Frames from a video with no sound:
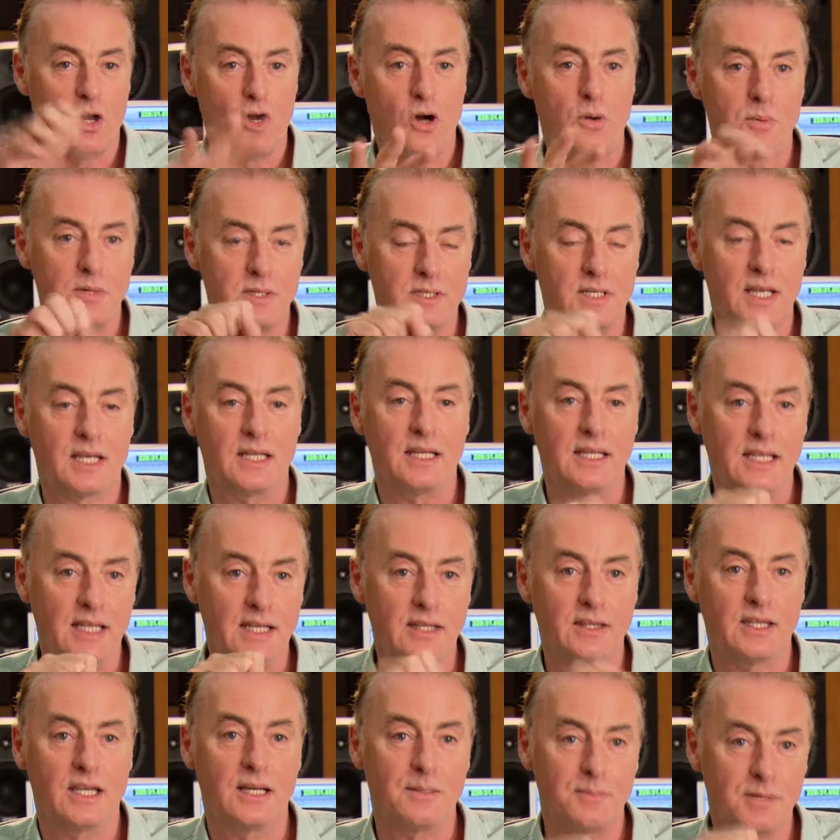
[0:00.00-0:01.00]
always getting
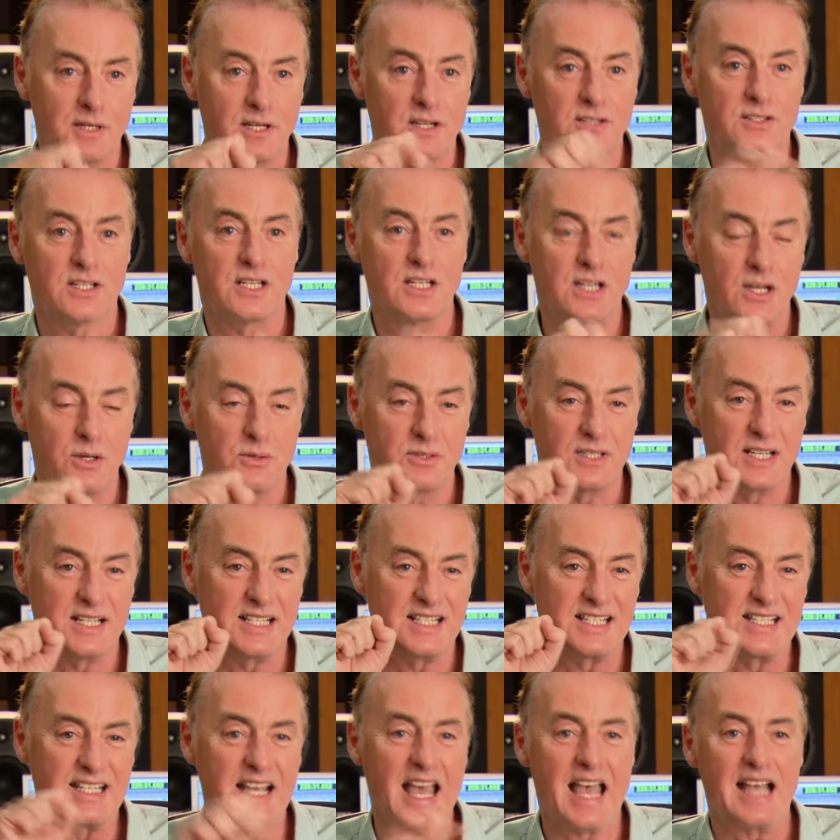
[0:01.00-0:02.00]
in there because he knows
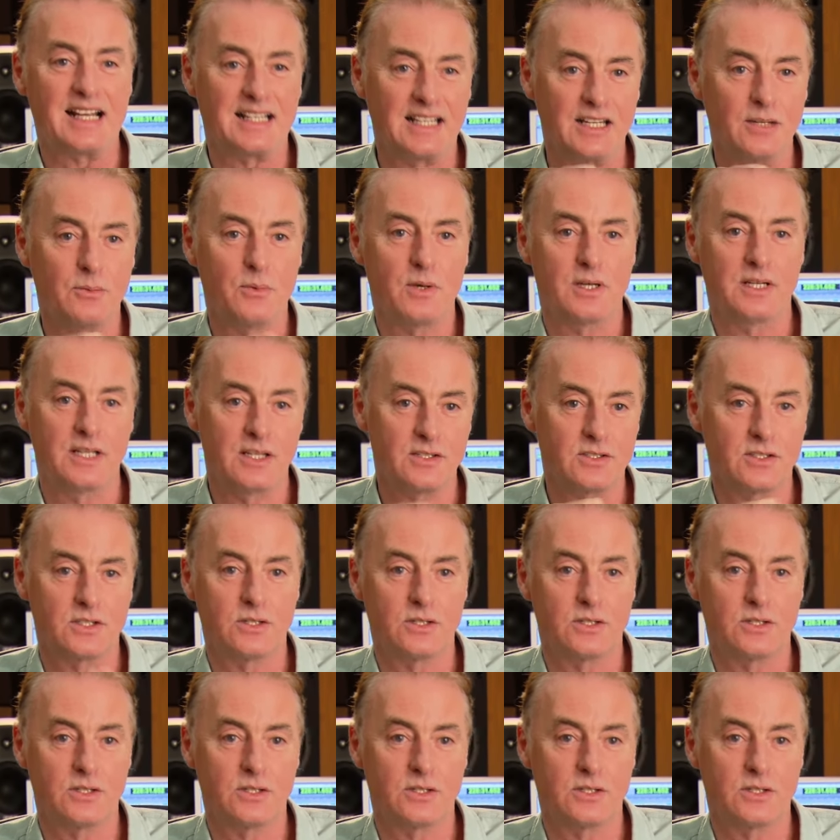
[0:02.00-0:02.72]
exactly what he's